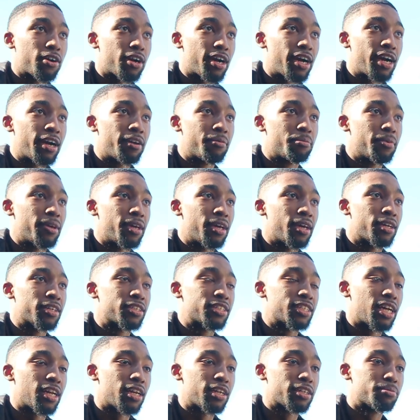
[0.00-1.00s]
craft, man.
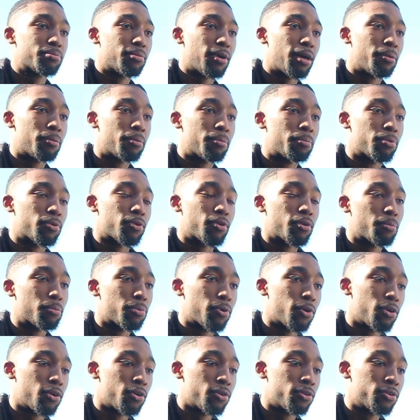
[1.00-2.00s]
Shout out to my
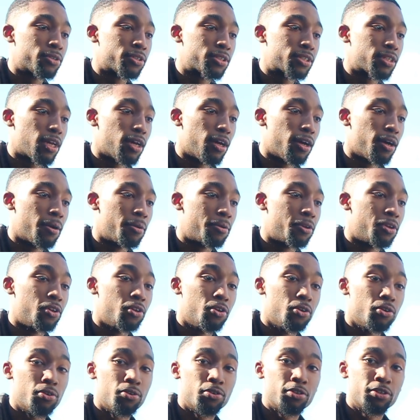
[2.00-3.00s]
bros on the
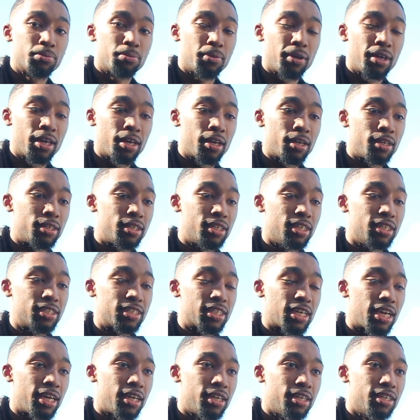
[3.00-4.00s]
news, man.
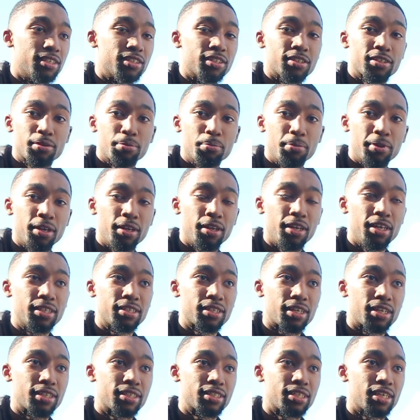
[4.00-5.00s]
DJ just committed,
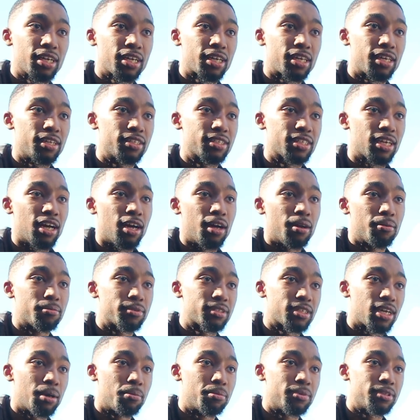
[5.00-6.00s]
East Kentucky.
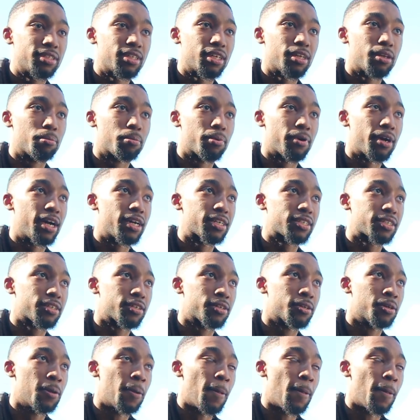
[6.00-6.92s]
Thomas in Nebraska.